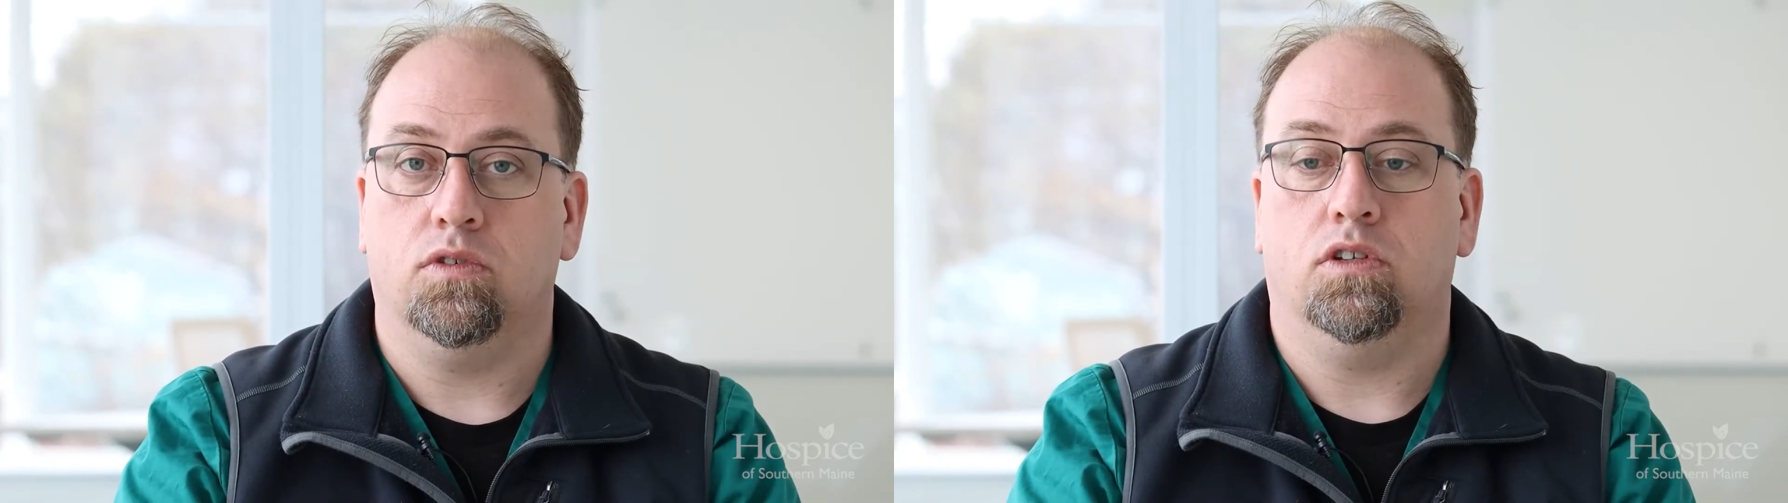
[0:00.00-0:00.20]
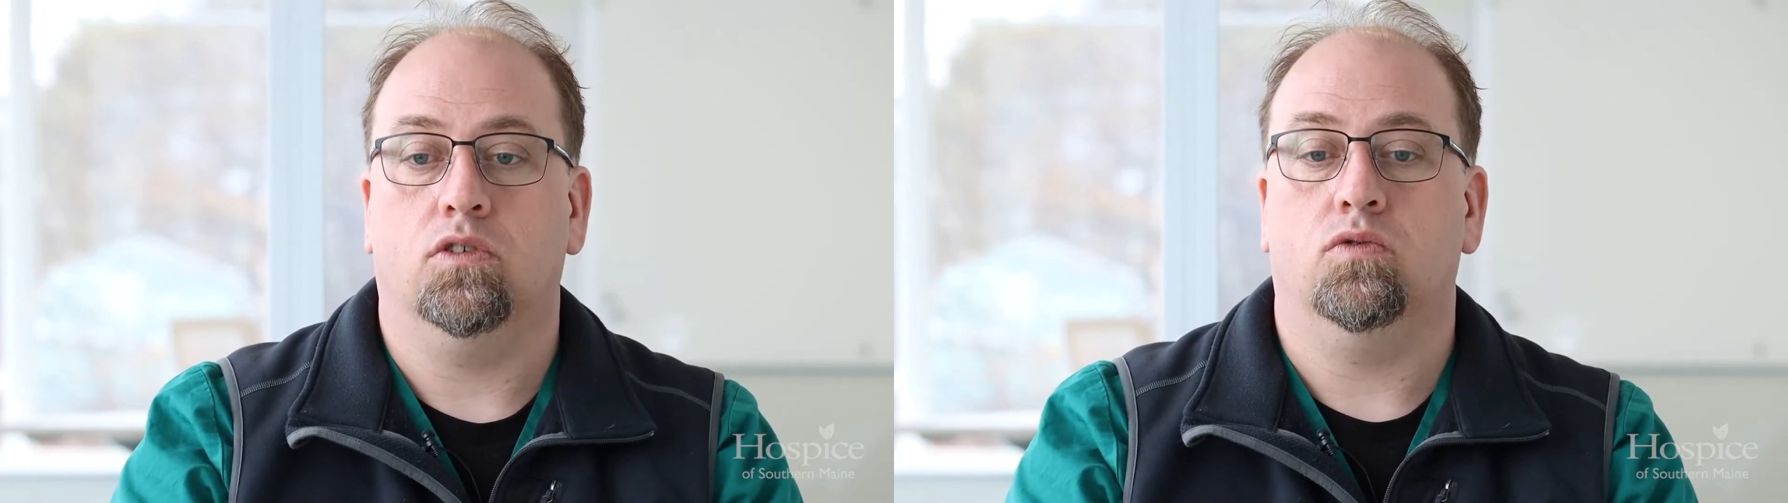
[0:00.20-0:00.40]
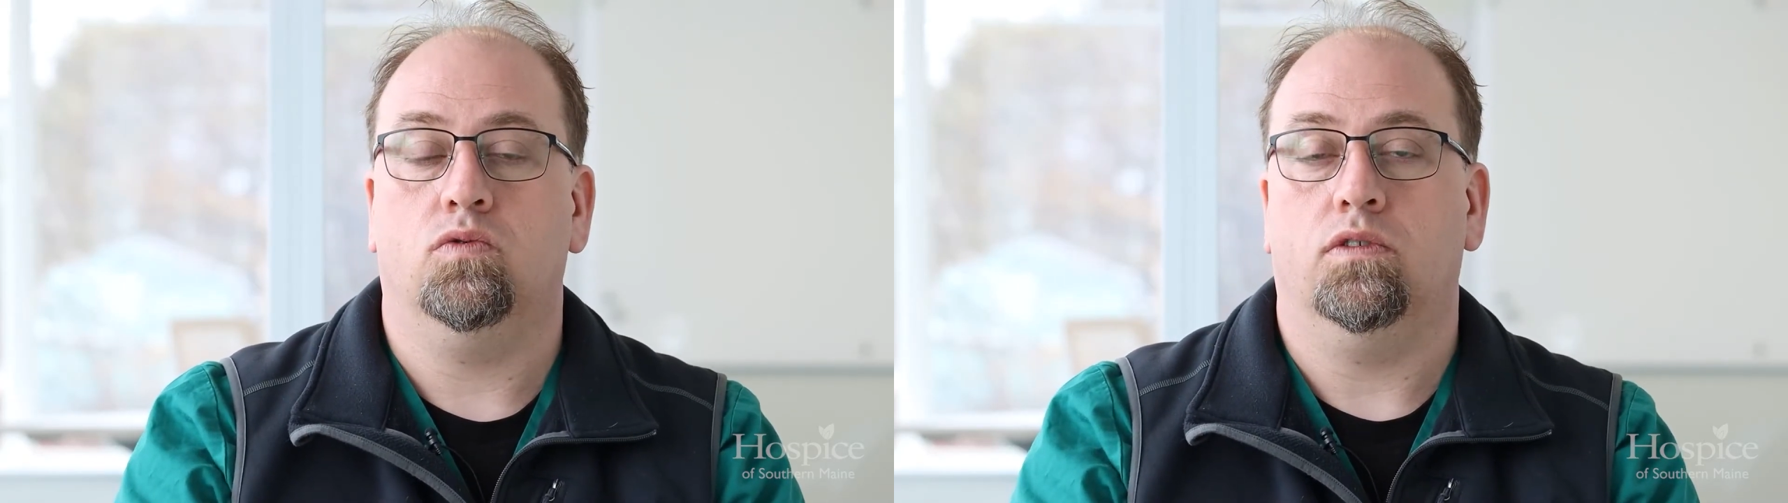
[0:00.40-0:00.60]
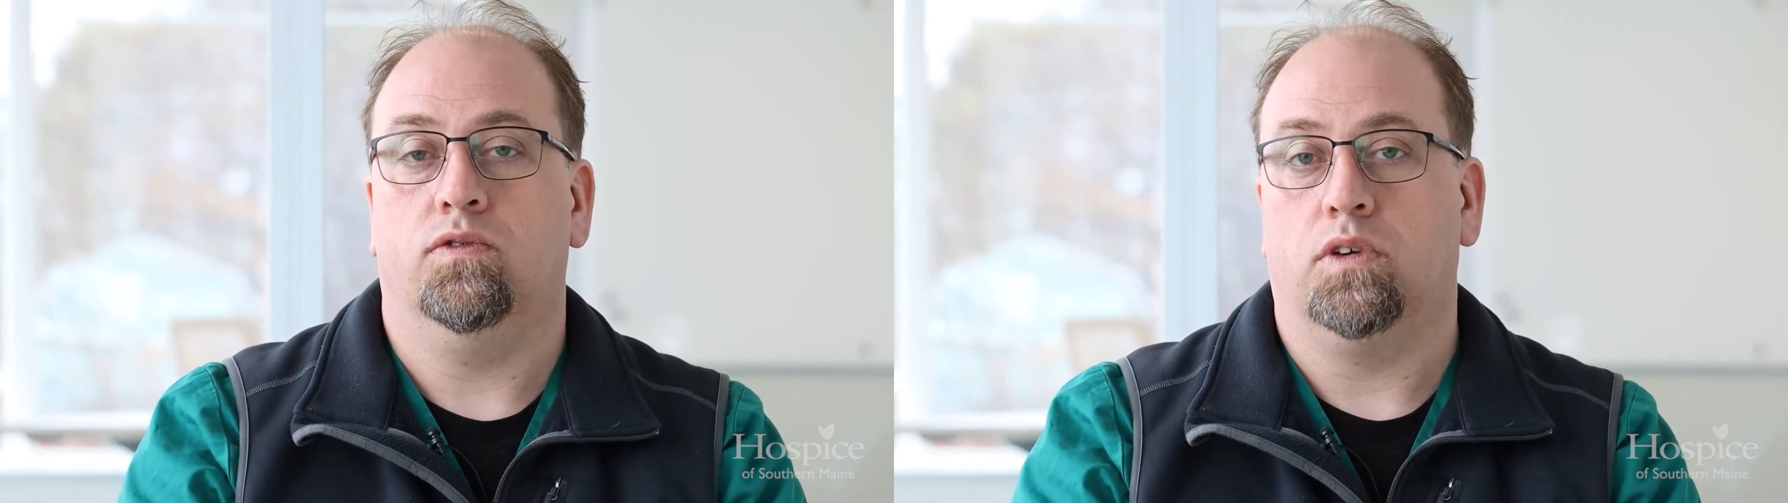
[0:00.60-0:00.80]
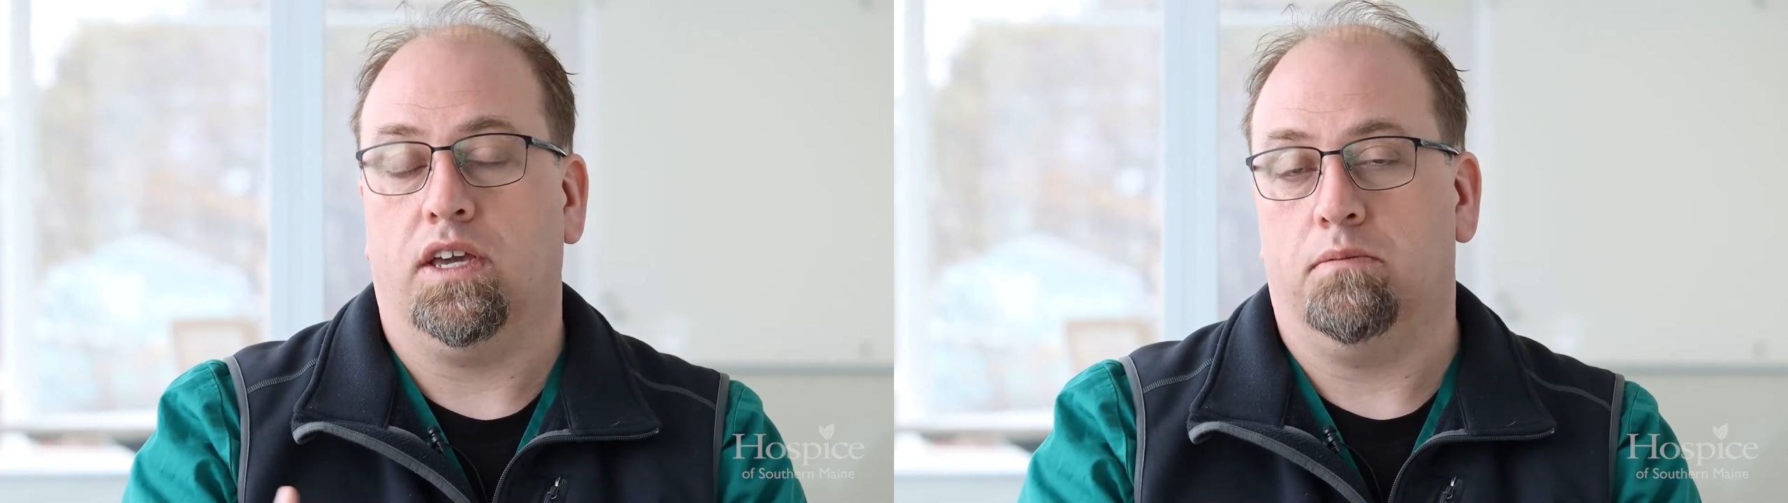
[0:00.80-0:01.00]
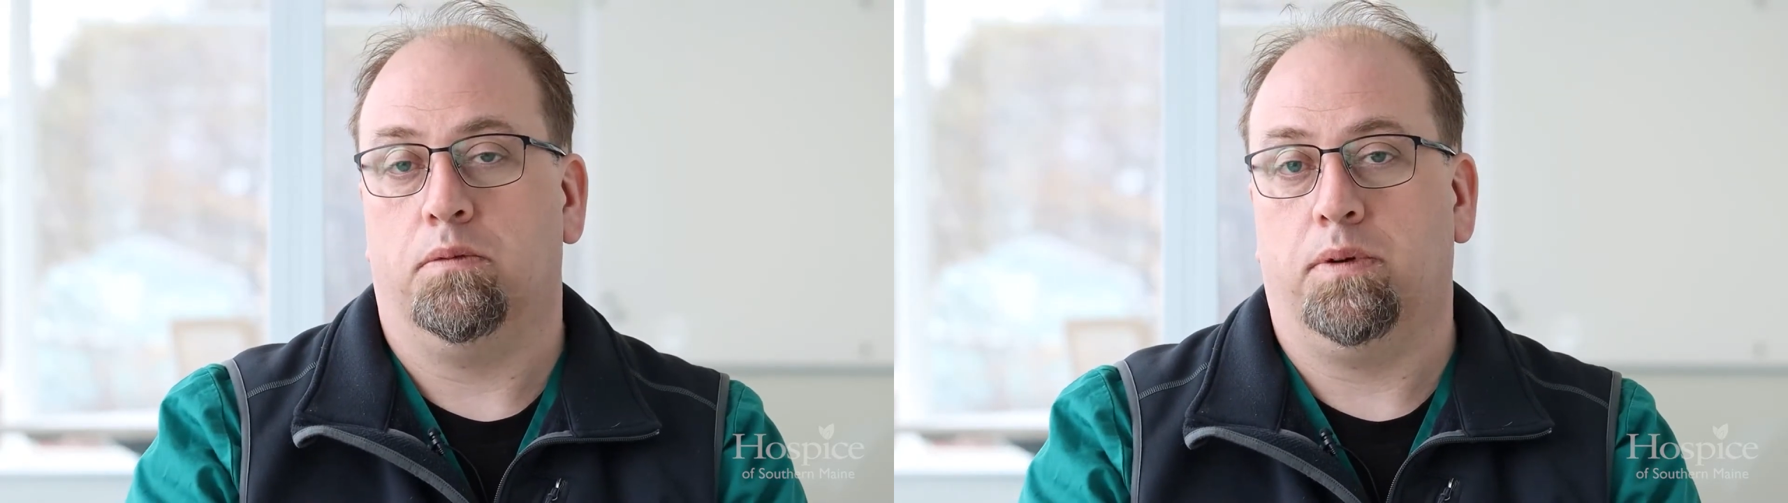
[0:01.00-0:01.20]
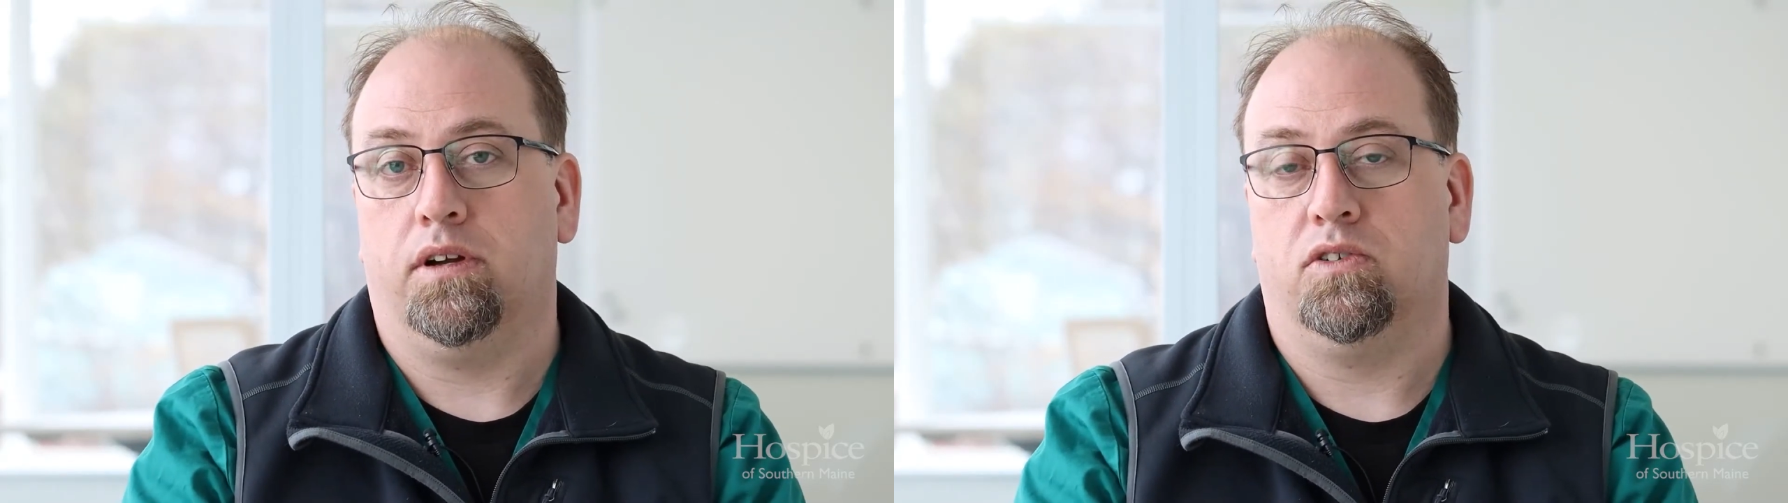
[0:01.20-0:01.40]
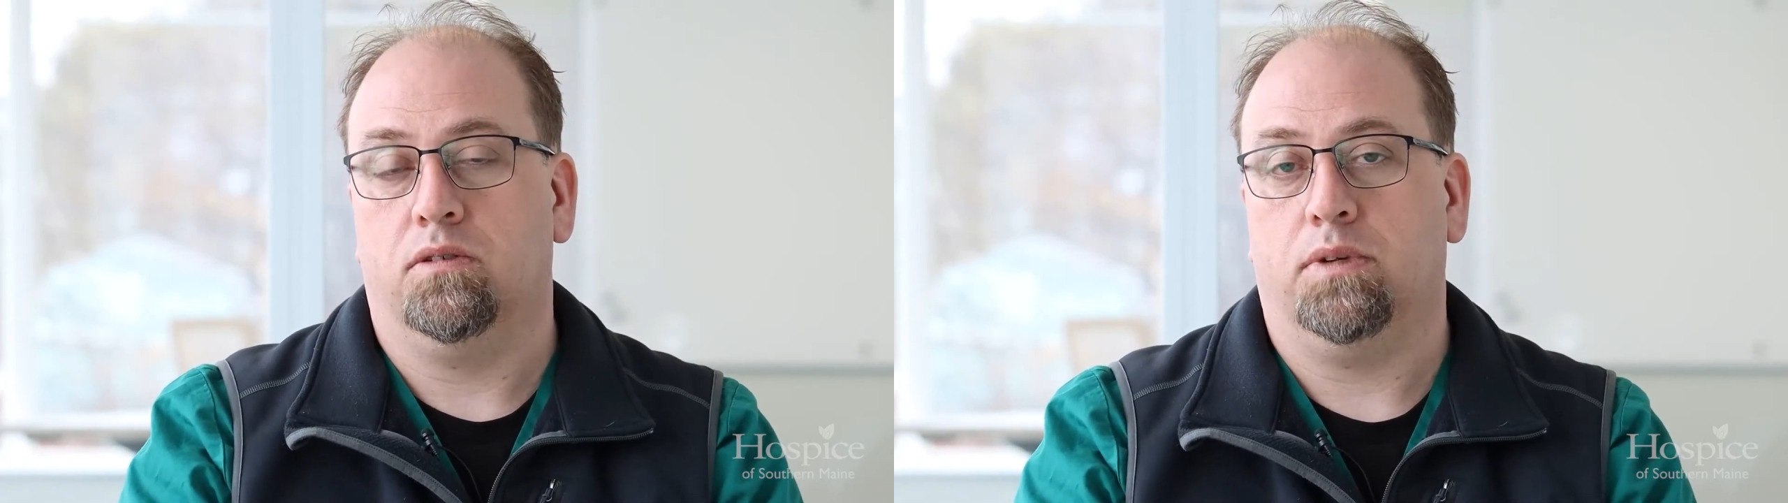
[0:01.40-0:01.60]
if you can
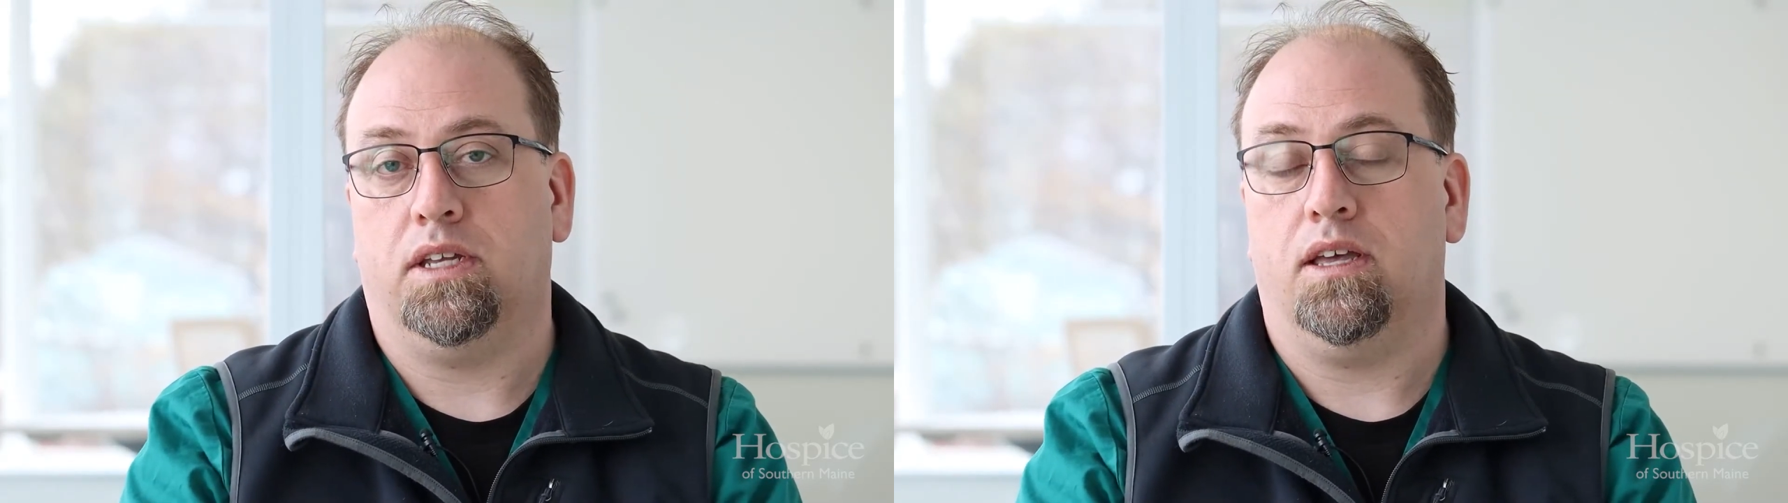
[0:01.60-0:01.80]
prepare somebody,